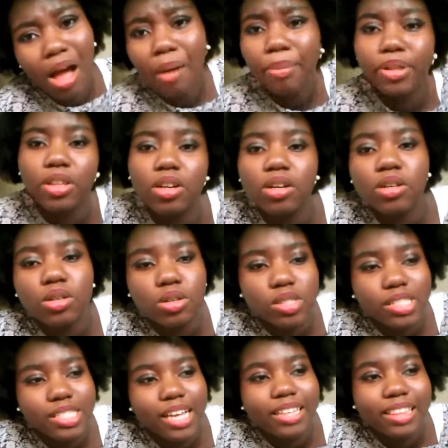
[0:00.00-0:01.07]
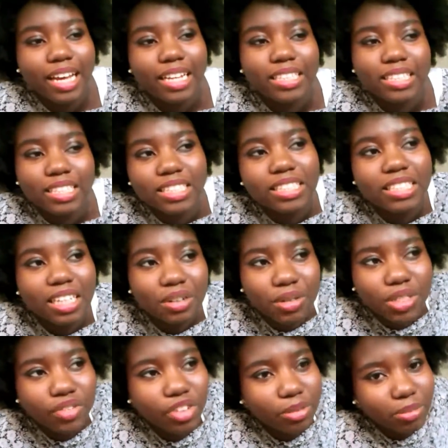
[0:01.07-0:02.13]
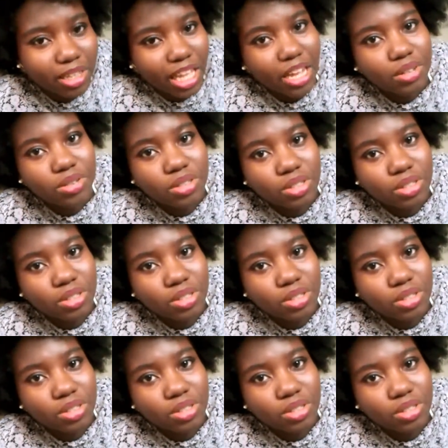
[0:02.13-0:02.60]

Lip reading: But the girl who said that shit said it was from Lao